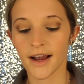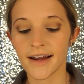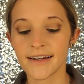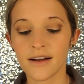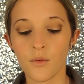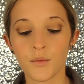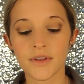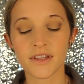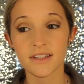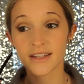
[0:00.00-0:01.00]
And
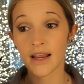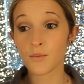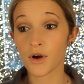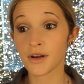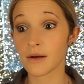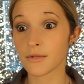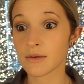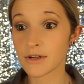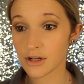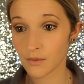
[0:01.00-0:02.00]
with the same one, I'm gonna
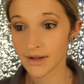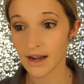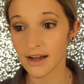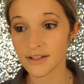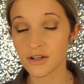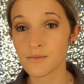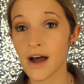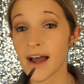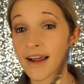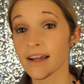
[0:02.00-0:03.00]
be going on to
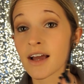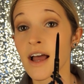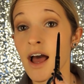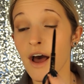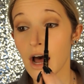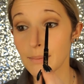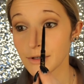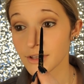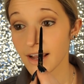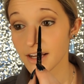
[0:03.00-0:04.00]
my
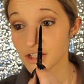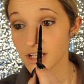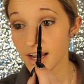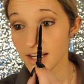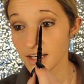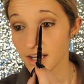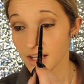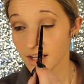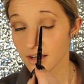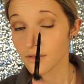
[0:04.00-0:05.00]
upper lash line.
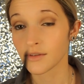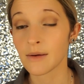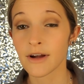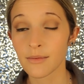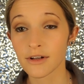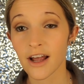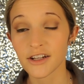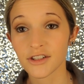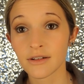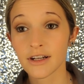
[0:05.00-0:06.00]
Well, not my upper
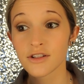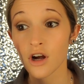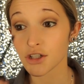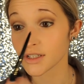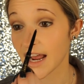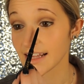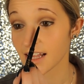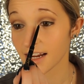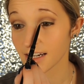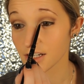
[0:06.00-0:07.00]
lash line. It's called your tight
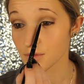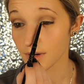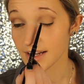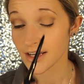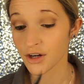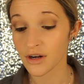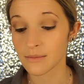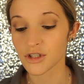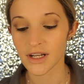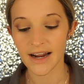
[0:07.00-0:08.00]
line, and it's right here. And
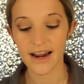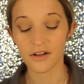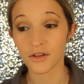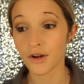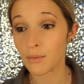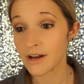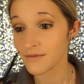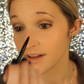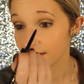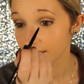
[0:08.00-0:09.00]
I'm just gonna add a little bit
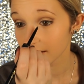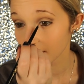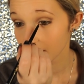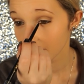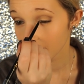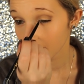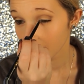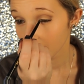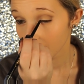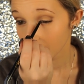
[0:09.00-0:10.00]
of this
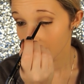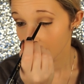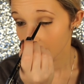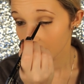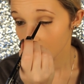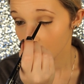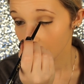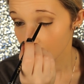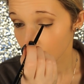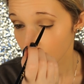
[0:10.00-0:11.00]
to it.